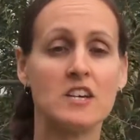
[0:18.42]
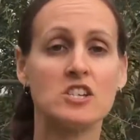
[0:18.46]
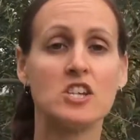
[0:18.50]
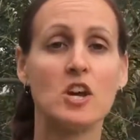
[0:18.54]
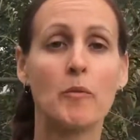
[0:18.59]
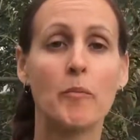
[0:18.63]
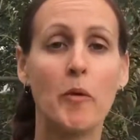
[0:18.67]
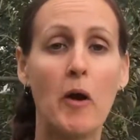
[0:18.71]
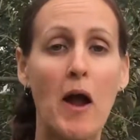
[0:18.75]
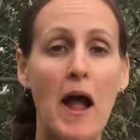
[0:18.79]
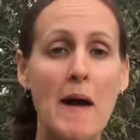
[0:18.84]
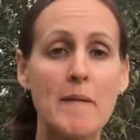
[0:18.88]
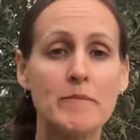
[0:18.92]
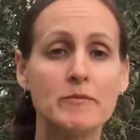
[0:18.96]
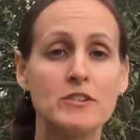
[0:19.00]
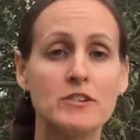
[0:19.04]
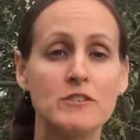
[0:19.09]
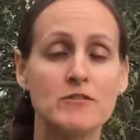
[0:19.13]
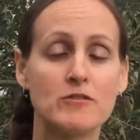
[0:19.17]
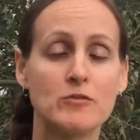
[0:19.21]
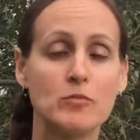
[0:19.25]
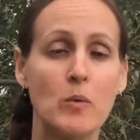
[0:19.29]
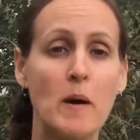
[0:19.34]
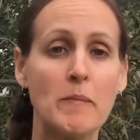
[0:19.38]
So perhaps
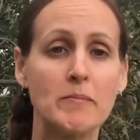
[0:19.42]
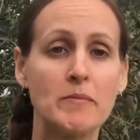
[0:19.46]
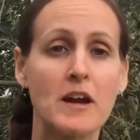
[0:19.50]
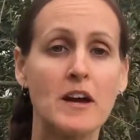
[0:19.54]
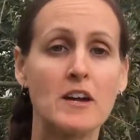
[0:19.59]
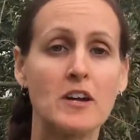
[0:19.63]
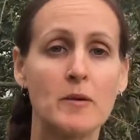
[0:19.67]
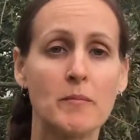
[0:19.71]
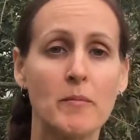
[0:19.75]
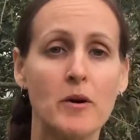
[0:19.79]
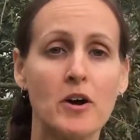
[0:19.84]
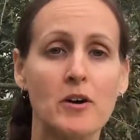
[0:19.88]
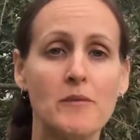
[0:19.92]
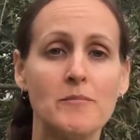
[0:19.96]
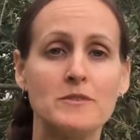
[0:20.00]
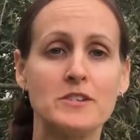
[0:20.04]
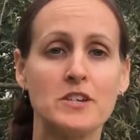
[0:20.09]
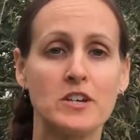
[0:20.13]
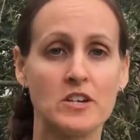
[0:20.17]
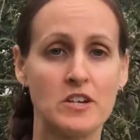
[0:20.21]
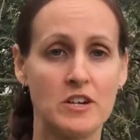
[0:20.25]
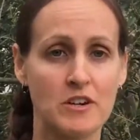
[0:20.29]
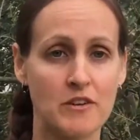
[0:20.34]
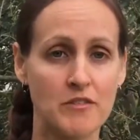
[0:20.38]
you've swapped out your bulbs
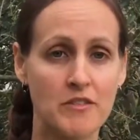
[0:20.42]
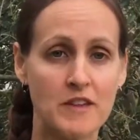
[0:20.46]
or you're